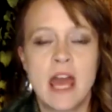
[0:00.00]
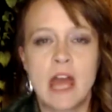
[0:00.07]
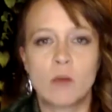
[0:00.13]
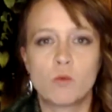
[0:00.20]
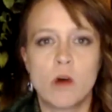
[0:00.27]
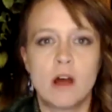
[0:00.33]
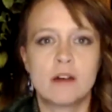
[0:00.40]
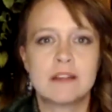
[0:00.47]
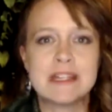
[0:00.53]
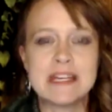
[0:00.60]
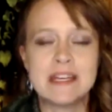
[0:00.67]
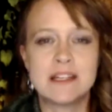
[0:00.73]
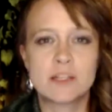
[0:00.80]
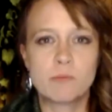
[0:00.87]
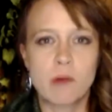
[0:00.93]
And while
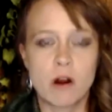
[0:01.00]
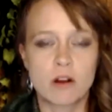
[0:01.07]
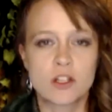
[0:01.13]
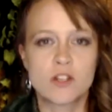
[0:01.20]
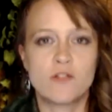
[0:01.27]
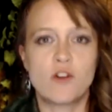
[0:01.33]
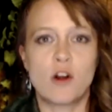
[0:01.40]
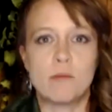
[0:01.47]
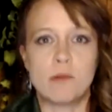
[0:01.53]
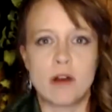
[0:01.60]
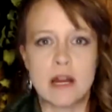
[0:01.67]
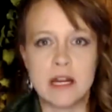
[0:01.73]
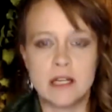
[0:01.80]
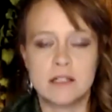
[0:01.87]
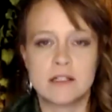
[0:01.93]
these parts of our
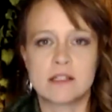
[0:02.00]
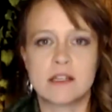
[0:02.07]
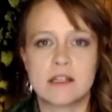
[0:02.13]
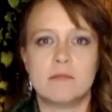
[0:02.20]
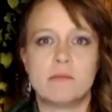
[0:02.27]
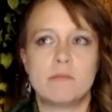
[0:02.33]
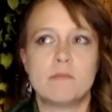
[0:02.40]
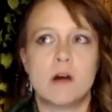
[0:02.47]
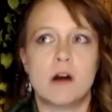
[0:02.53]
brains and